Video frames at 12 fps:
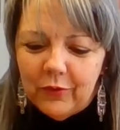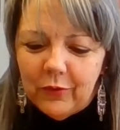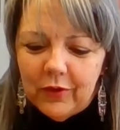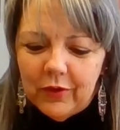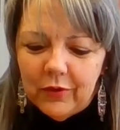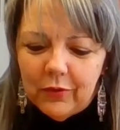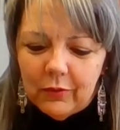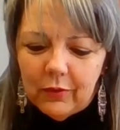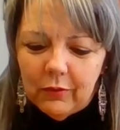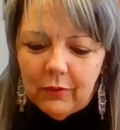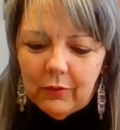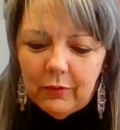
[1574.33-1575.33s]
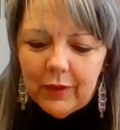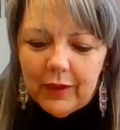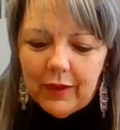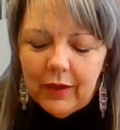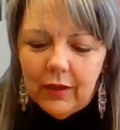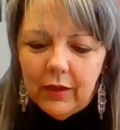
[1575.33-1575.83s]
which one to throw
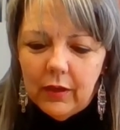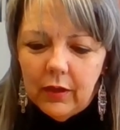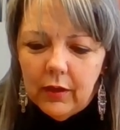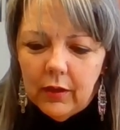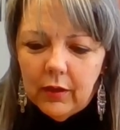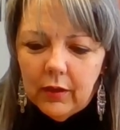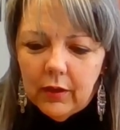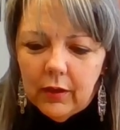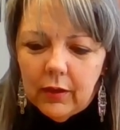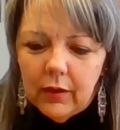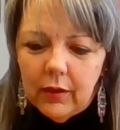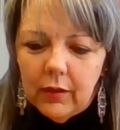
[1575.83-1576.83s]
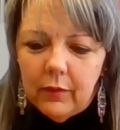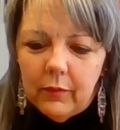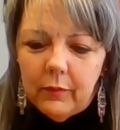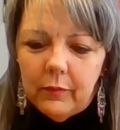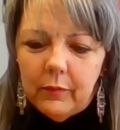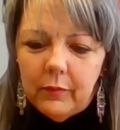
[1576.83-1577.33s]
away?
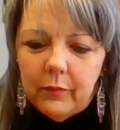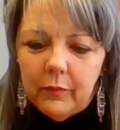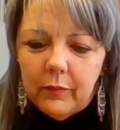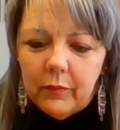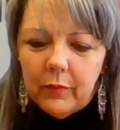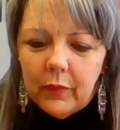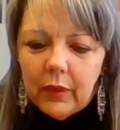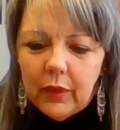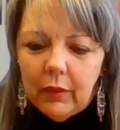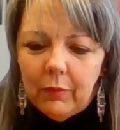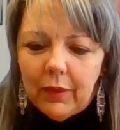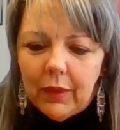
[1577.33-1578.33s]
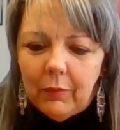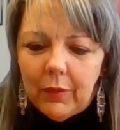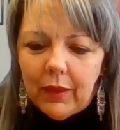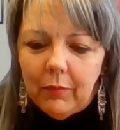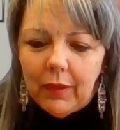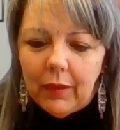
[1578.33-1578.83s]
Um, gimme,
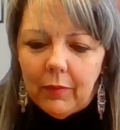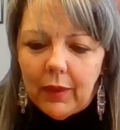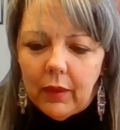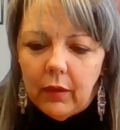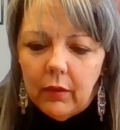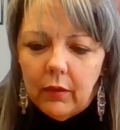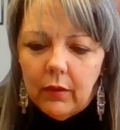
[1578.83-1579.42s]
gimme, gimme, gimme.